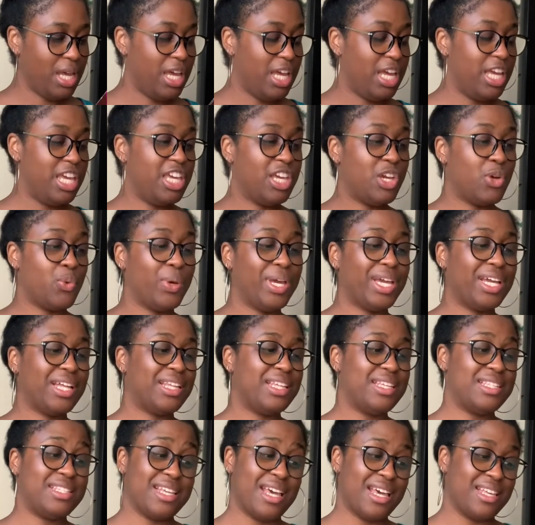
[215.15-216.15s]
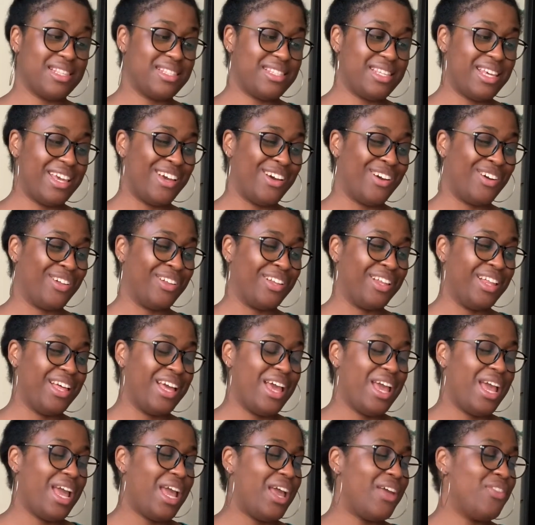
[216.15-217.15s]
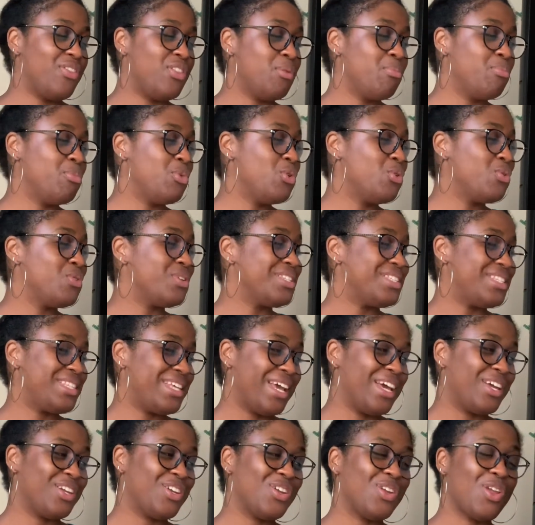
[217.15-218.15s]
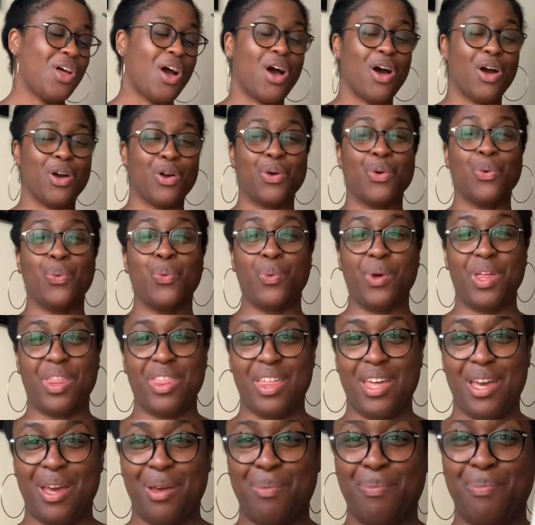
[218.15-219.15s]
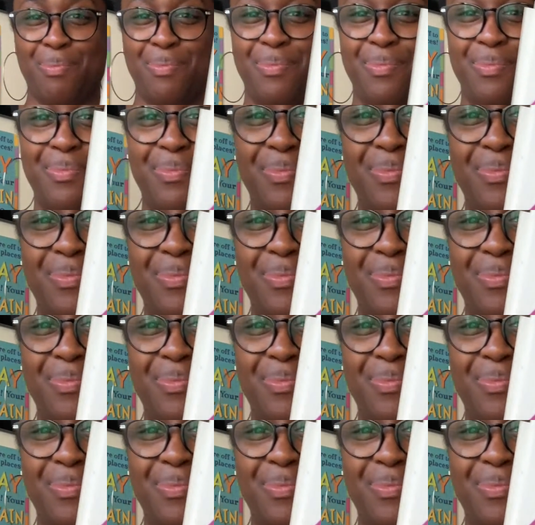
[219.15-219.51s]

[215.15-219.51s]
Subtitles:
He quickly set sail, and the moon sailed along with him.